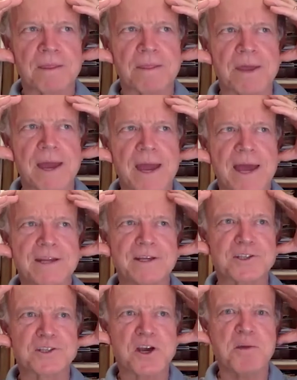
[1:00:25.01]
the head
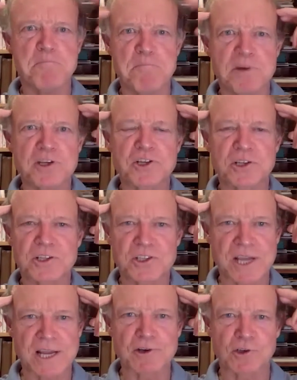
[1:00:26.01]
is mission
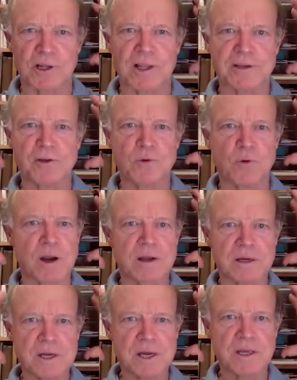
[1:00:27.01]
central, and you
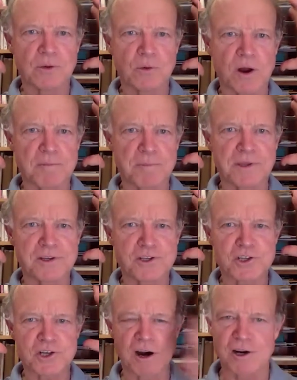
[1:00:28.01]
want to be in
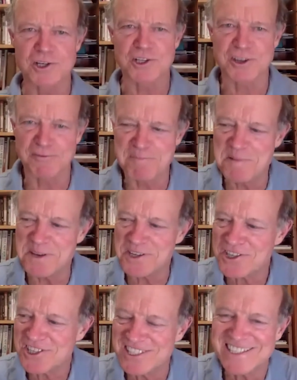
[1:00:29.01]
charge of
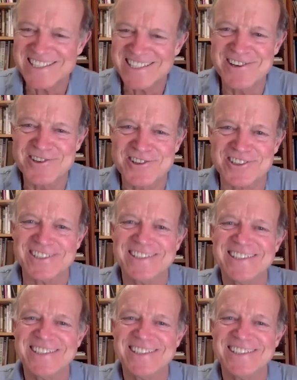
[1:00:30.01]
mission central.